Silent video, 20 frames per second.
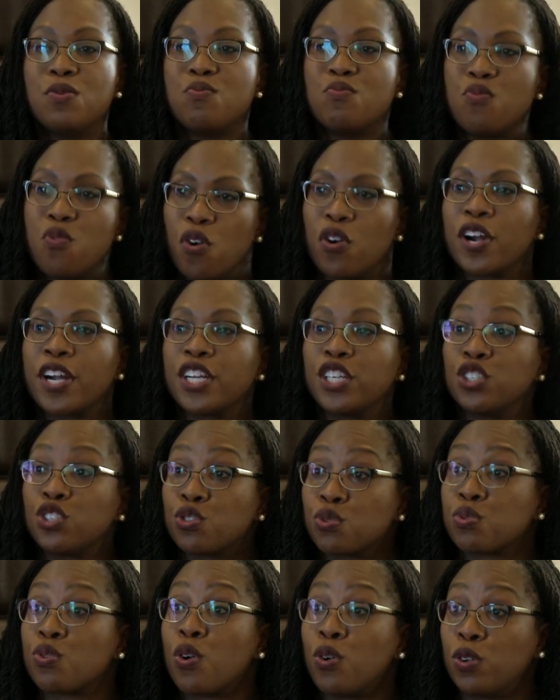more
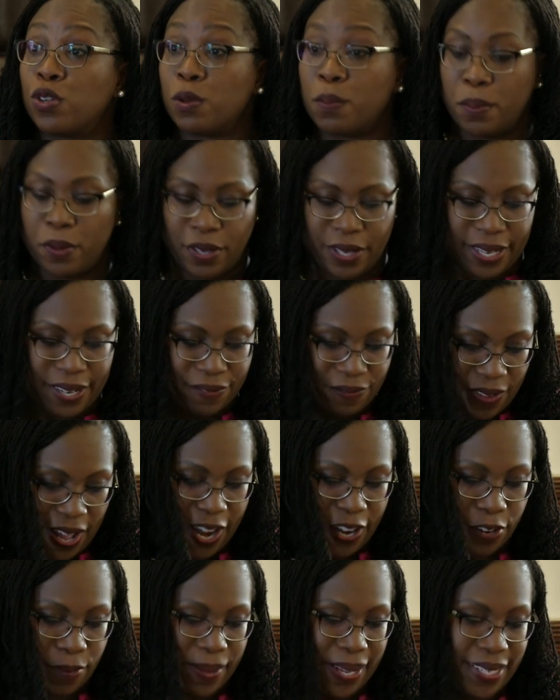controllable
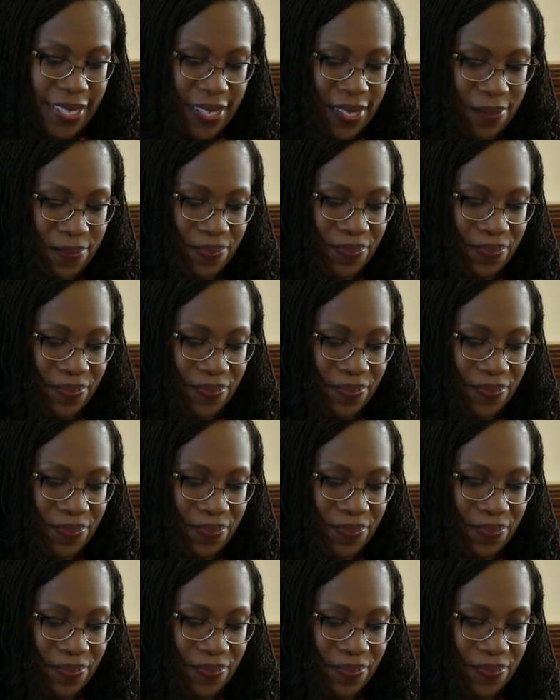environment.